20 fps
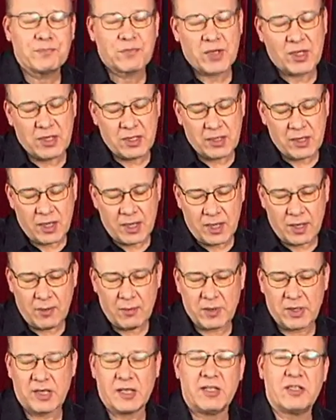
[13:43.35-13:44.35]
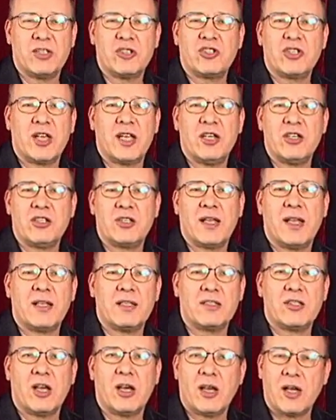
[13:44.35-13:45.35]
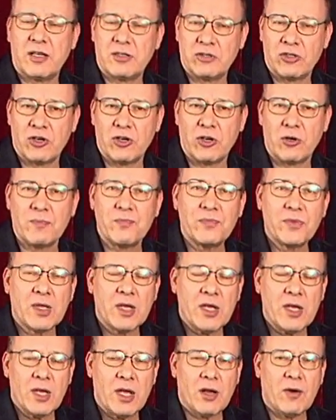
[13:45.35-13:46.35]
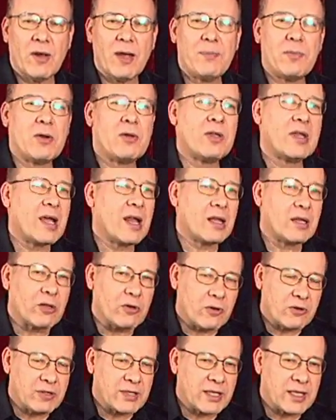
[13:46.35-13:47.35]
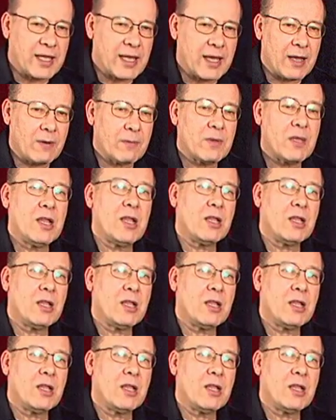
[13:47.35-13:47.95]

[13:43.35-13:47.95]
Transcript: and we can interchange that term. All right, but you got to learn to count.